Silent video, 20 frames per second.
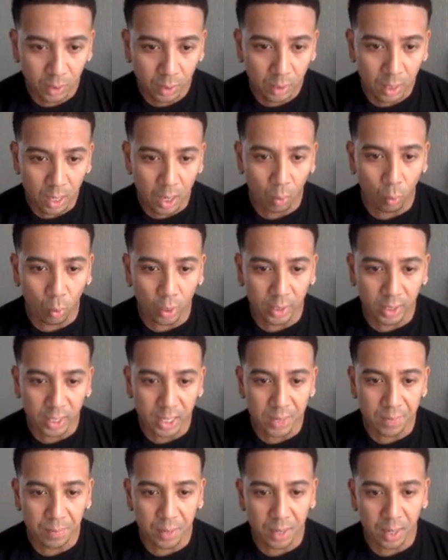I want to
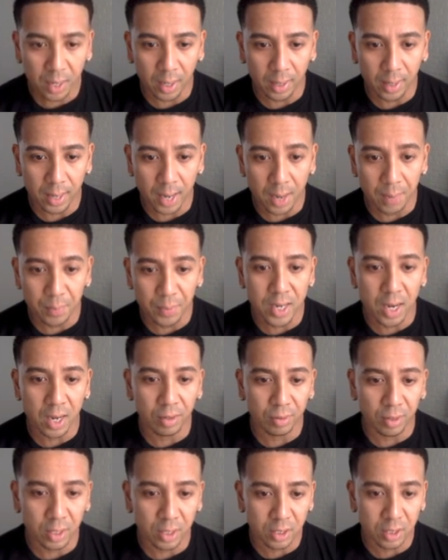keep my IP
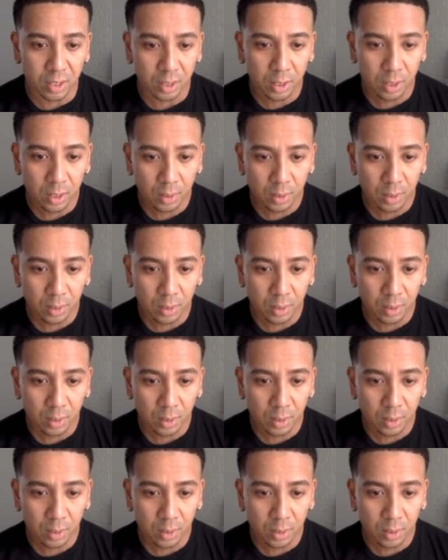address,